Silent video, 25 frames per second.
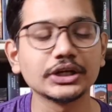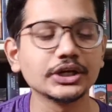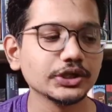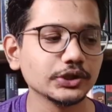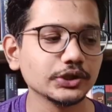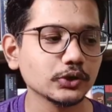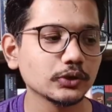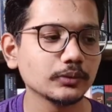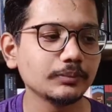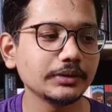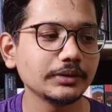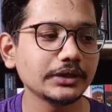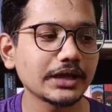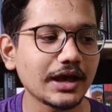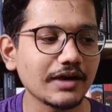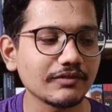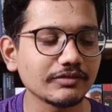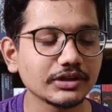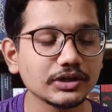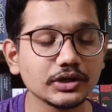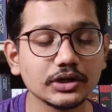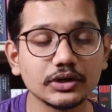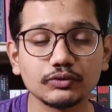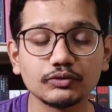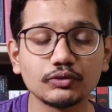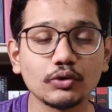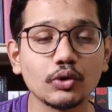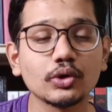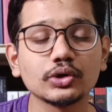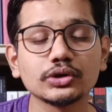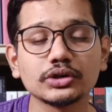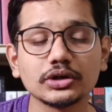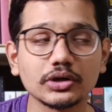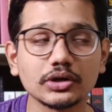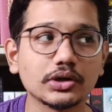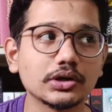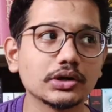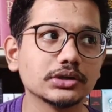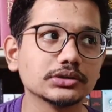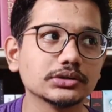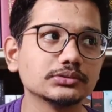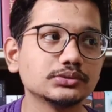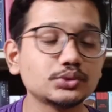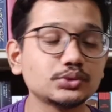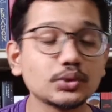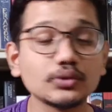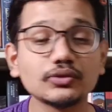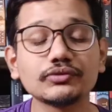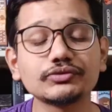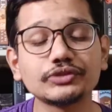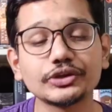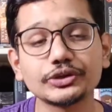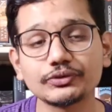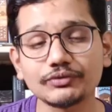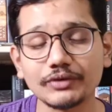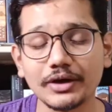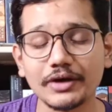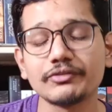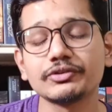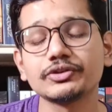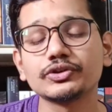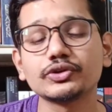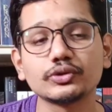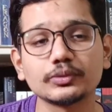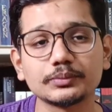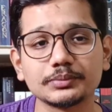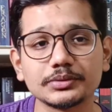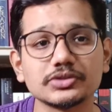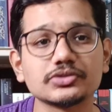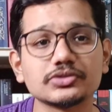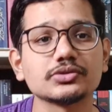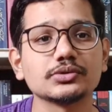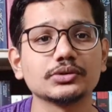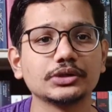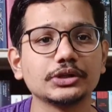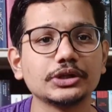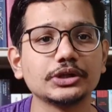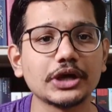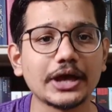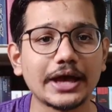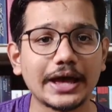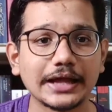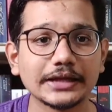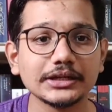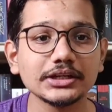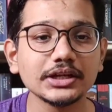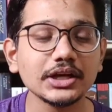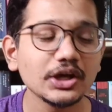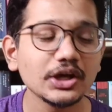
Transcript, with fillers: You'll be having two hundred fifty to five hundred rupees in your hand,